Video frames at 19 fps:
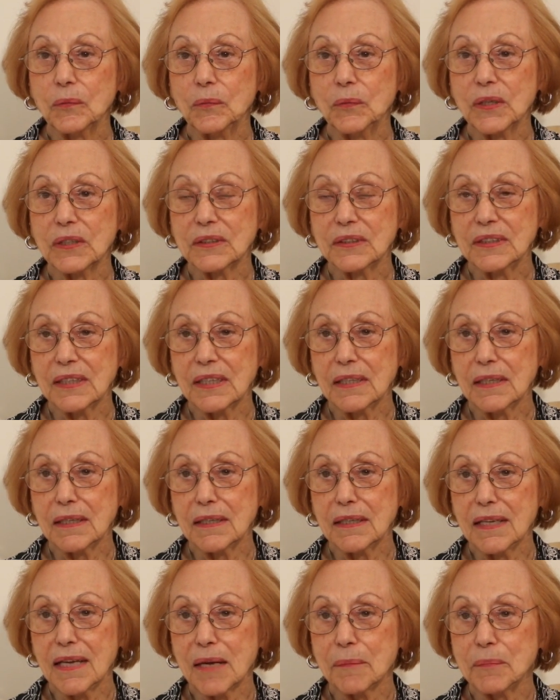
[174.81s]
What
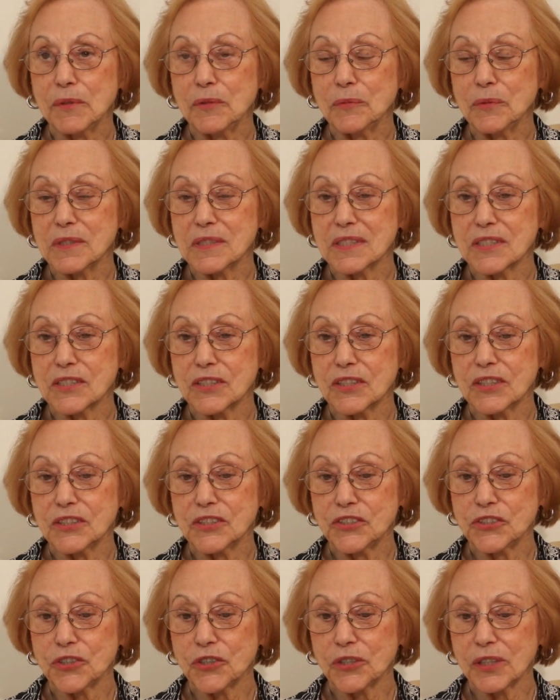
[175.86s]
happened was
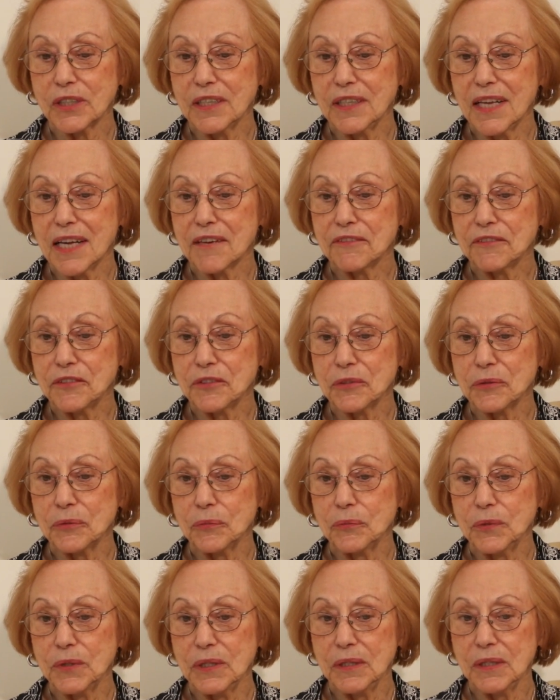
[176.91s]
shortly after
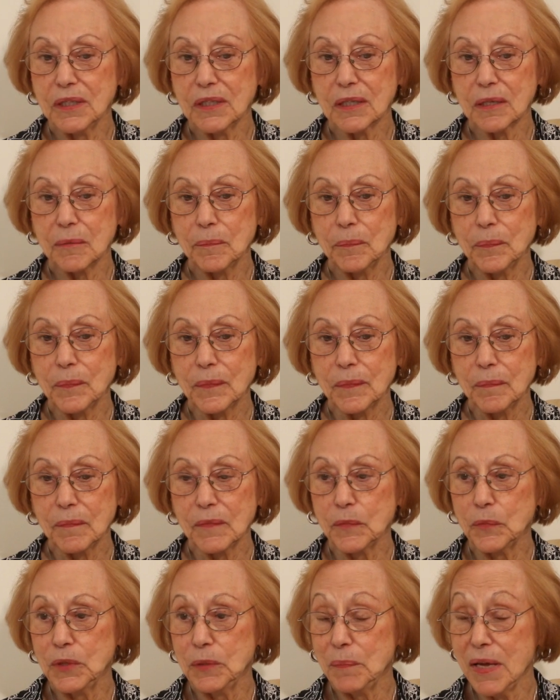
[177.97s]
we
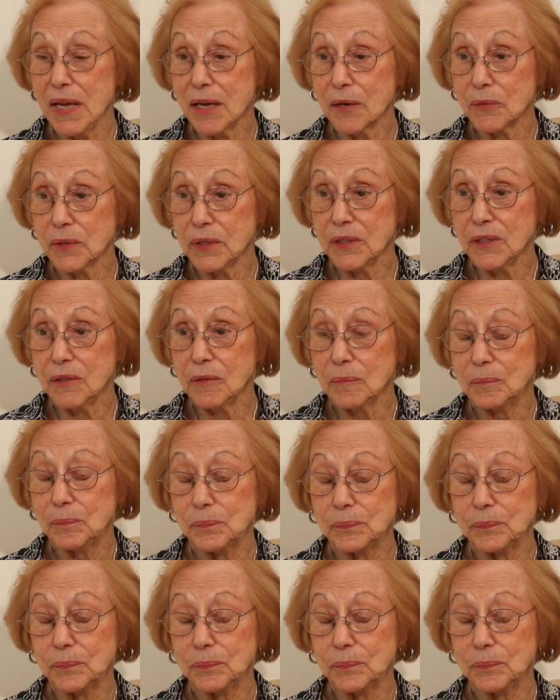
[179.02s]
married,